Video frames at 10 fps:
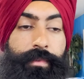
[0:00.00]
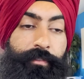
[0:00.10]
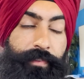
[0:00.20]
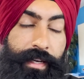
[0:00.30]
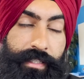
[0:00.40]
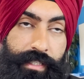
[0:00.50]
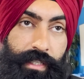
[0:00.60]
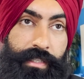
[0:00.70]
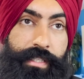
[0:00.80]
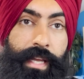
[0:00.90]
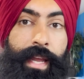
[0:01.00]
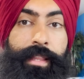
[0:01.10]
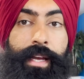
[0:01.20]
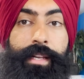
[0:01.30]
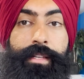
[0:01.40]
The Fed is still saying
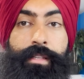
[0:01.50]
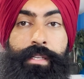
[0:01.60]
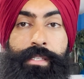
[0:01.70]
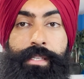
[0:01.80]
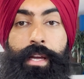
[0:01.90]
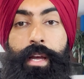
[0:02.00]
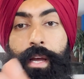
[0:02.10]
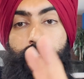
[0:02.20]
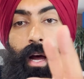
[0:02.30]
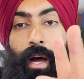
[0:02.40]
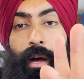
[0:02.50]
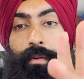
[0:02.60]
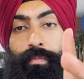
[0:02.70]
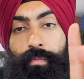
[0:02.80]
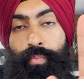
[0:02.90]
that this
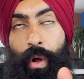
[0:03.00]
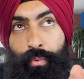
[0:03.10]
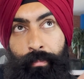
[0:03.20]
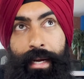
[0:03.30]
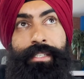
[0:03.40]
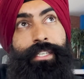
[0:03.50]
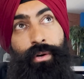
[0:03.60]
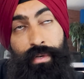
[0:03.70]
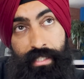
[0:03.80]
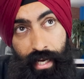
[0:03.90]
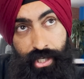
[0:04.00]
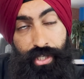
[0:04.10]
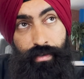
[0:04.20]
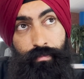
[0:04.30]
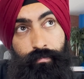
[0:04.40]
uh, while we might see a
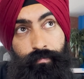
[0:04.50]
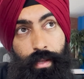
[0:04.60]
recession,